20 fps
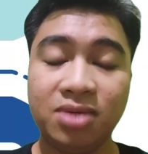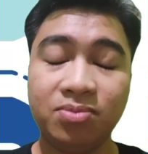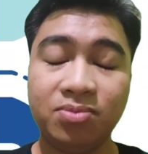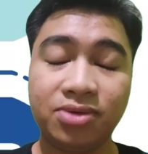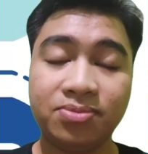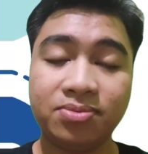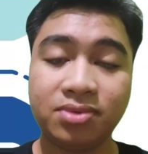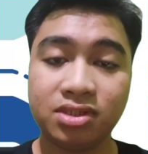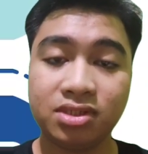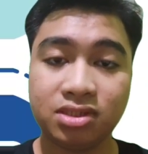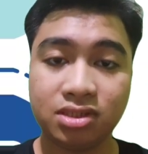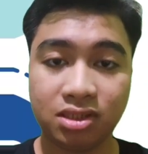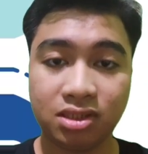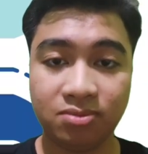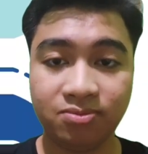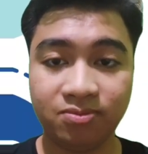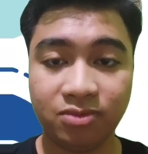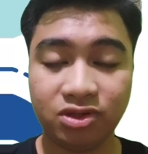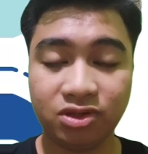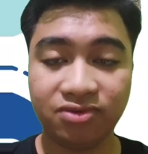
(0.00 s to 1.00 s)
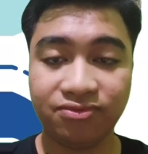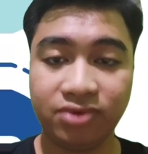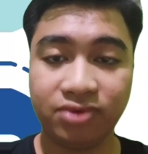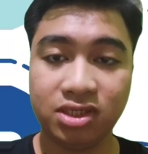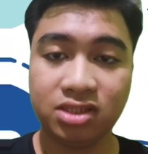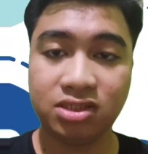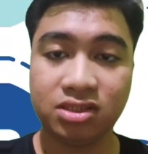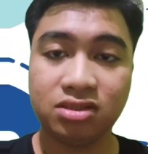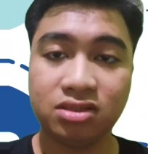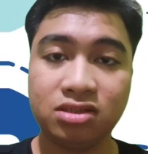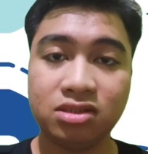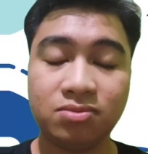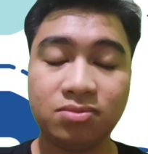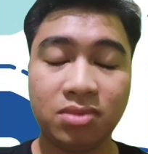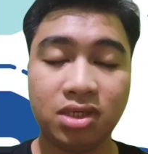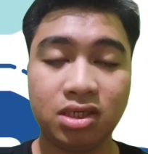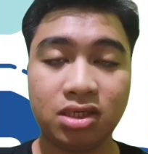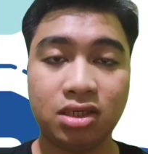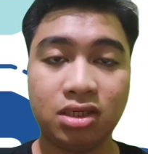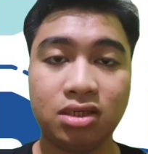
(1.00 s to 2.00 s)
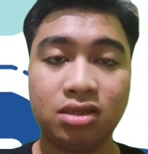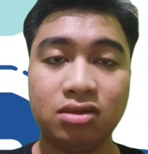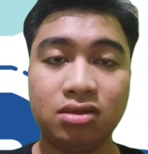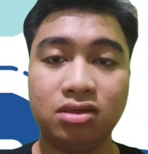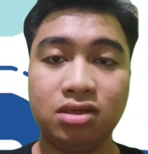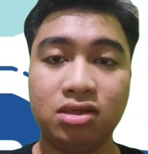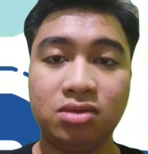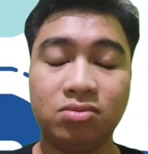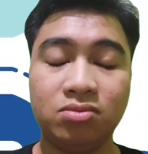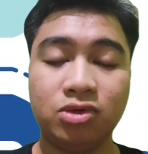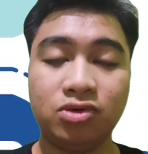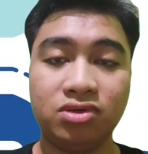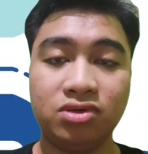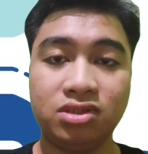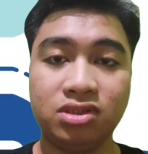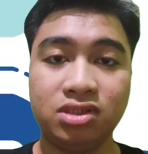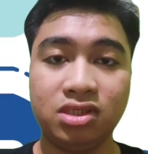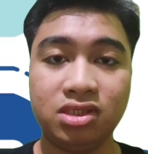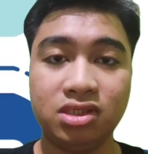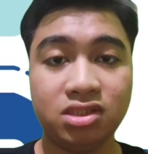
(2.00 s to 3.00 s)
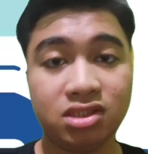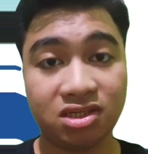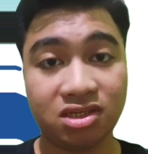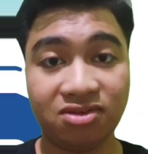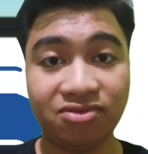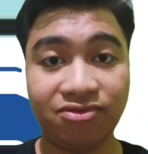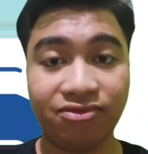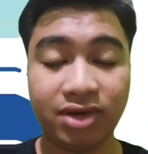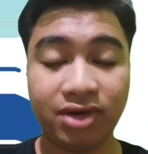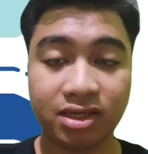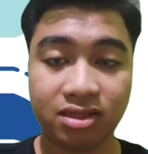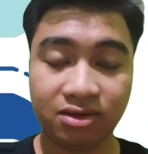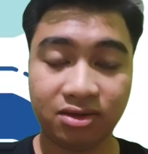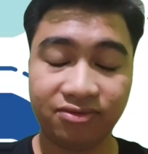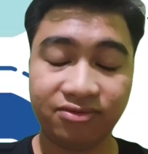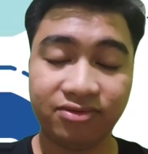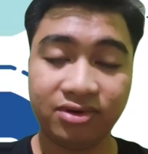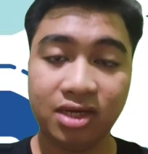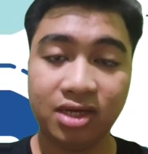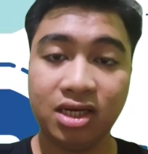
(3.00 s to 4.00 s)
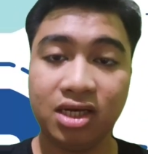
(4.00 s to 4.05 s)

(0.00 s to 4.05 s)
purpose and motivations, making learning more engaging and effective.